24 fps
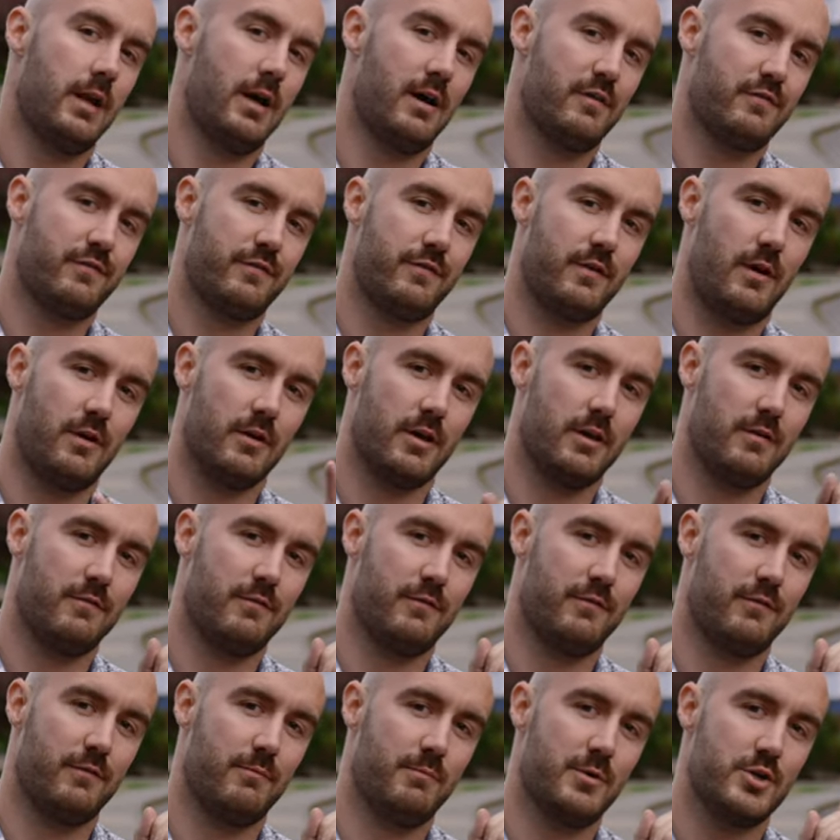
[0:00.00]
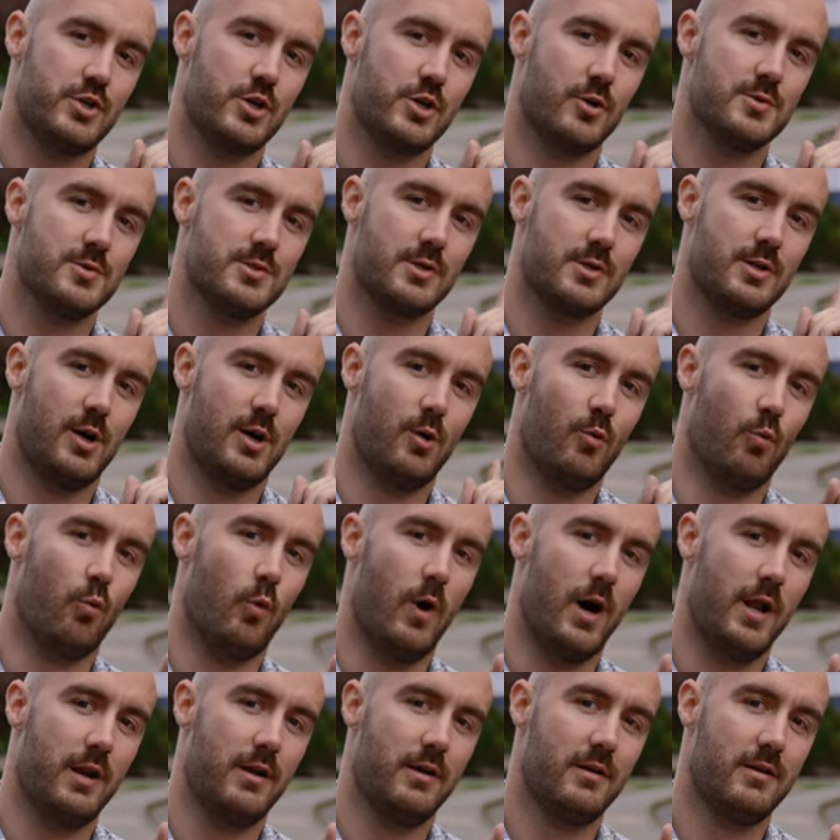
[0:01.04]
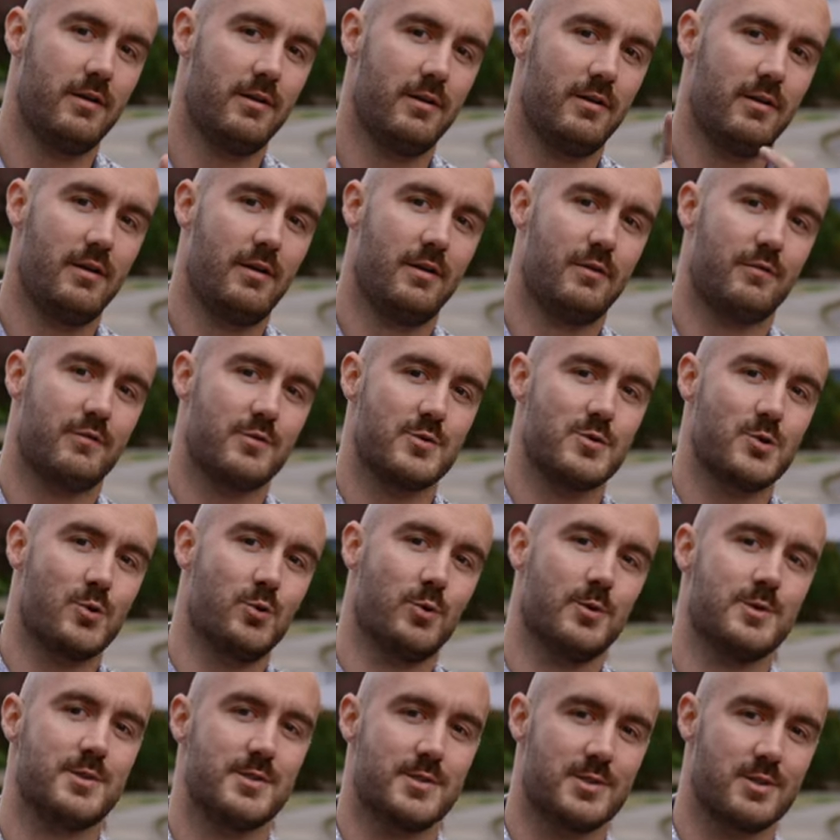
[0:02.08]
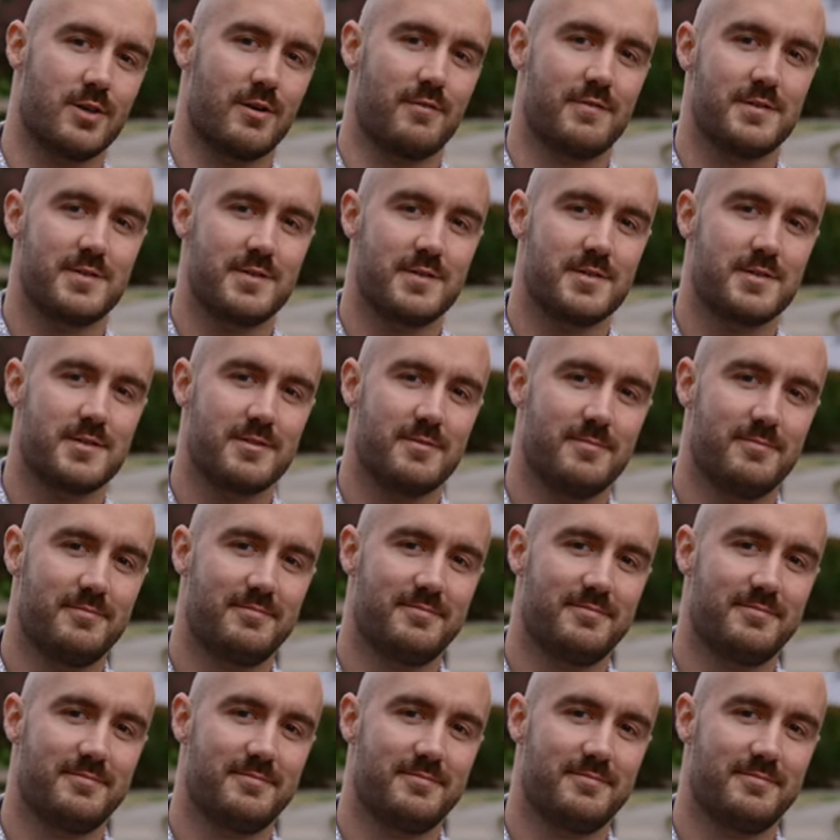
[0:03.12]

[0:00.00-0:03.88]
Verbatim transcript: enough, I'll give Machosen a one for schools and services.